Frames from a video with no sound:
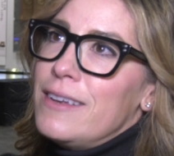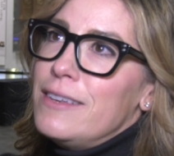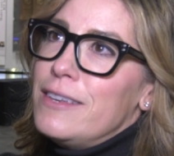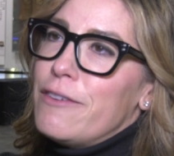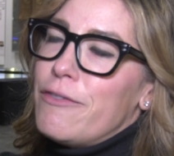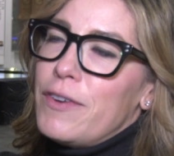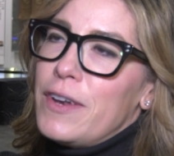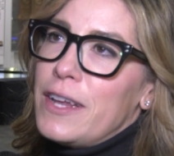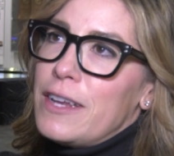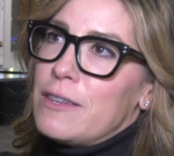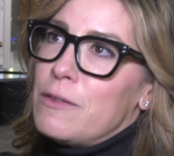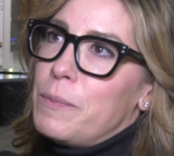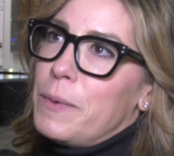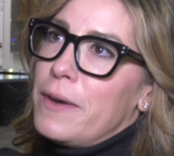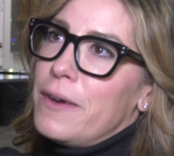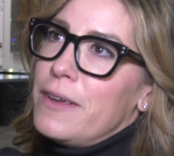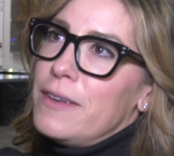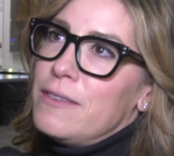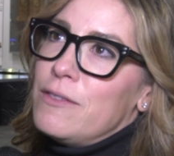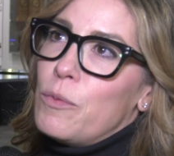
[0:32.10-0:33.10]
and different
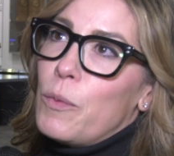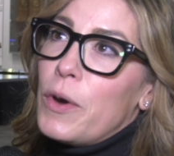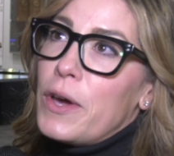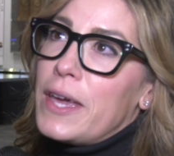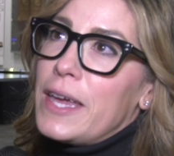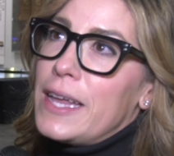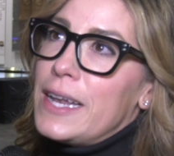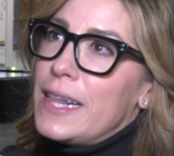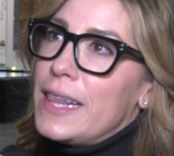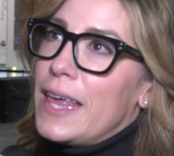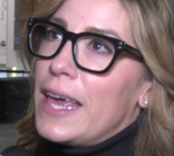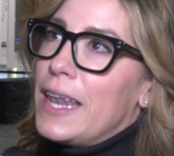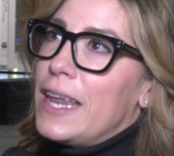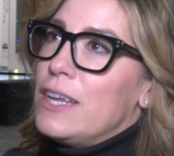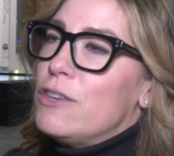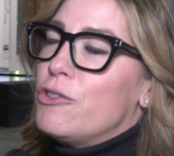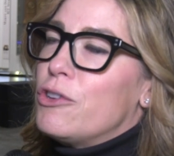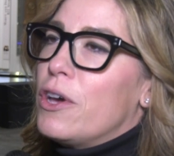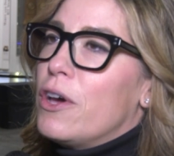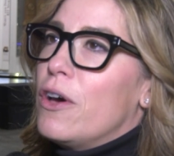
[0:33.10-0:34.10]
experience working in the
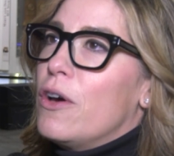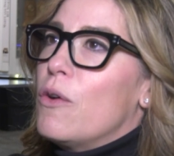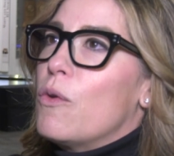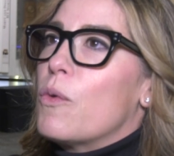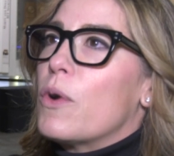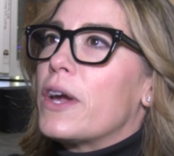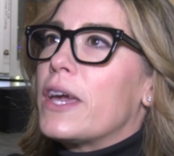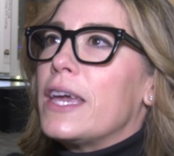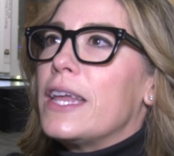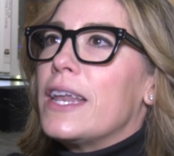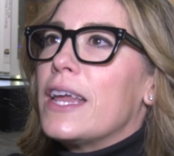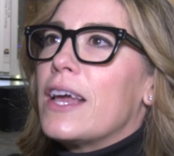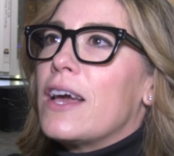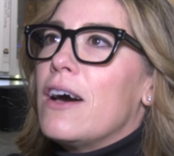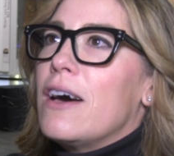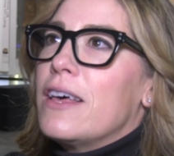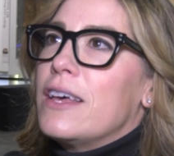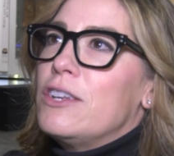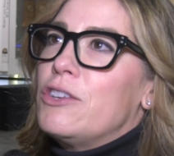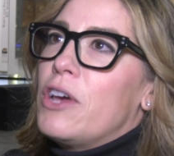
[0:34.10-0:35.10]
NHL, working in
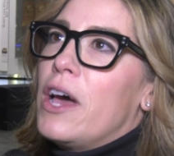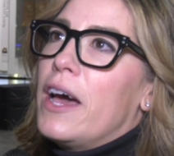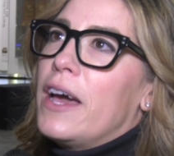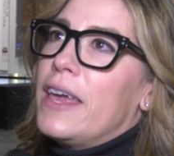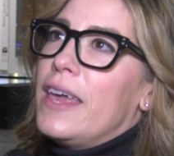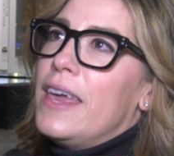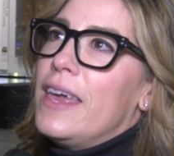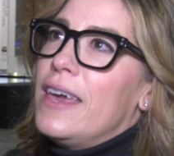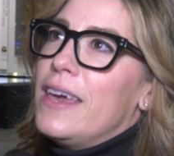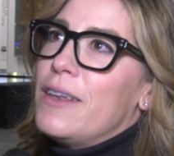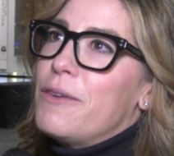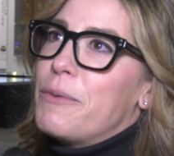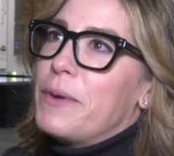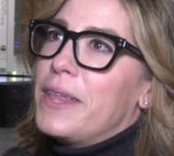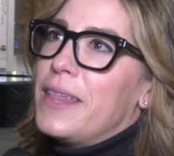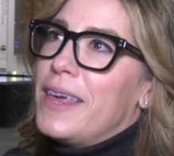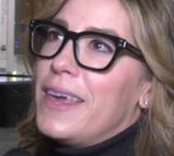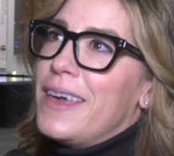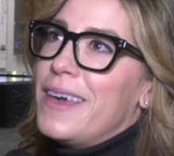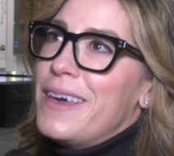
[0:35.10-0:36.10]
college hockey, and
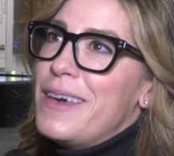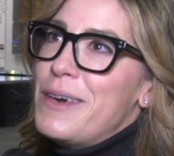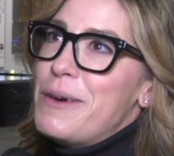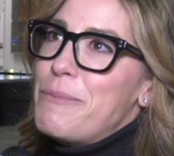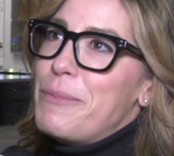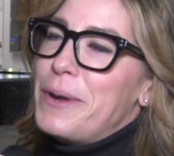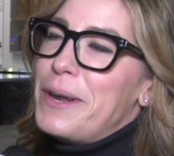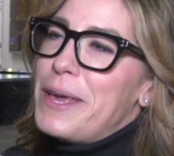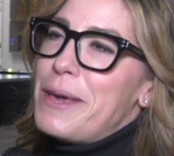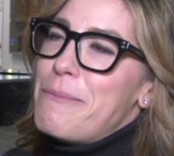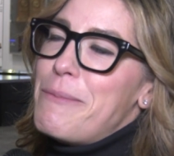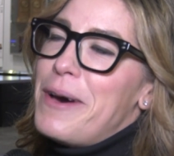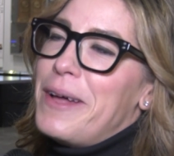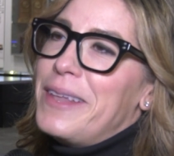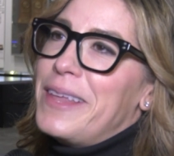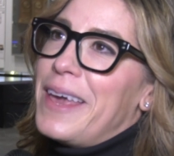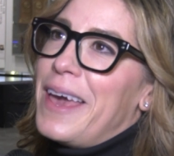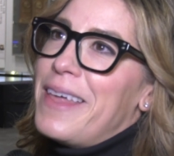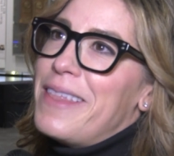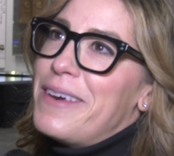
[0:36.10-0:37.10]
really putting them
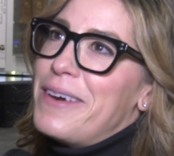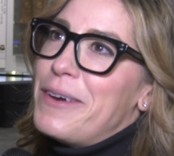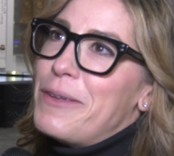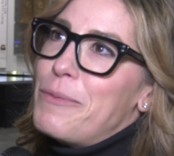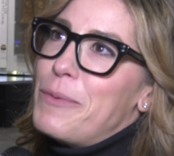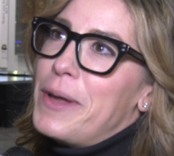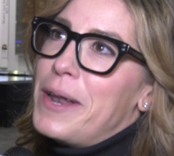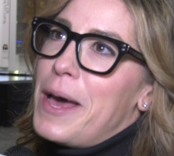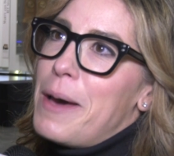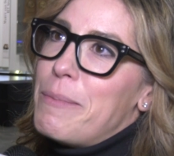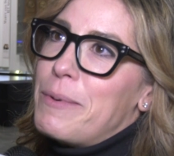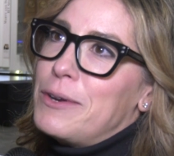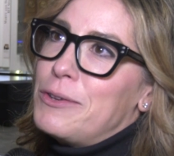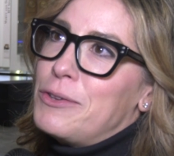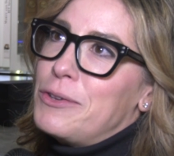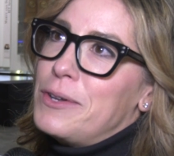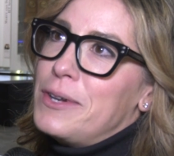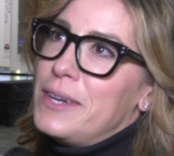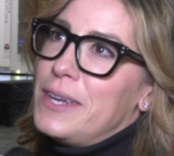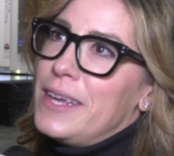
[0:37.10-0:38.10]
all together in one
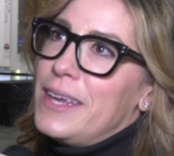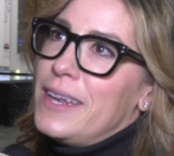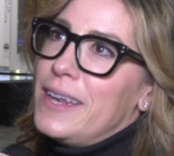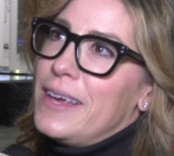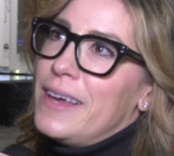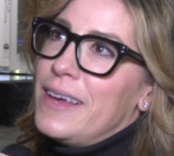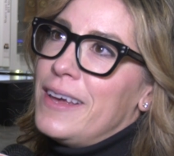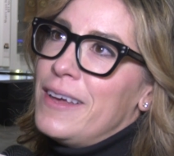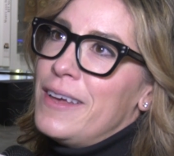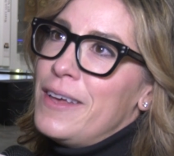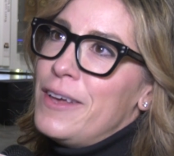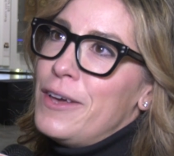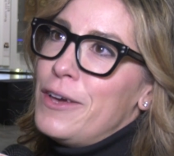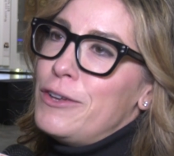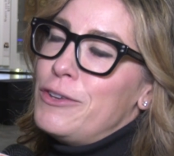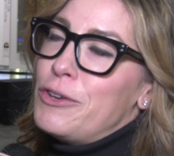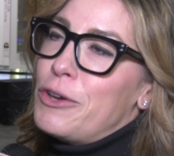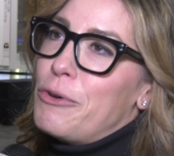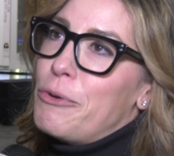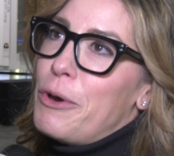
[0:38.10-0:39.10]
opportunity to, to